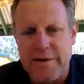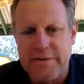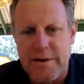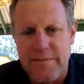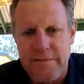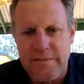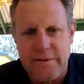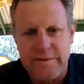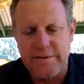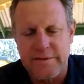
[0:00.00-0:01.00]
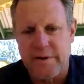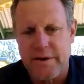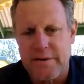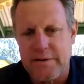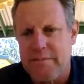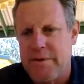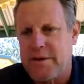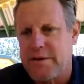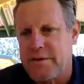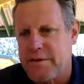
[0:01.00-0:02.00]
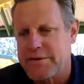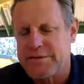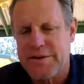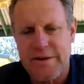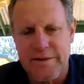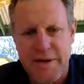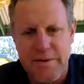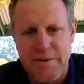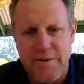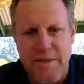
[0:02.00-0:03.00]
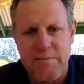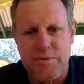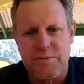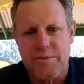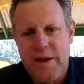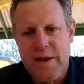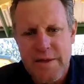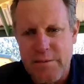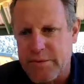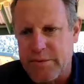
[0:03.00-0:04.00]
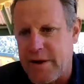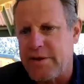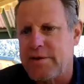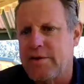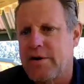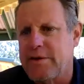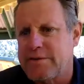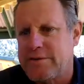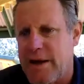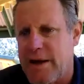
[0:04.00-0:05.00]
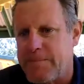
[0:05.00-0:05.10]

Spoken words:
So if everyone can sit tight, let me do the questioning to begin with, and then we'll go to you guys.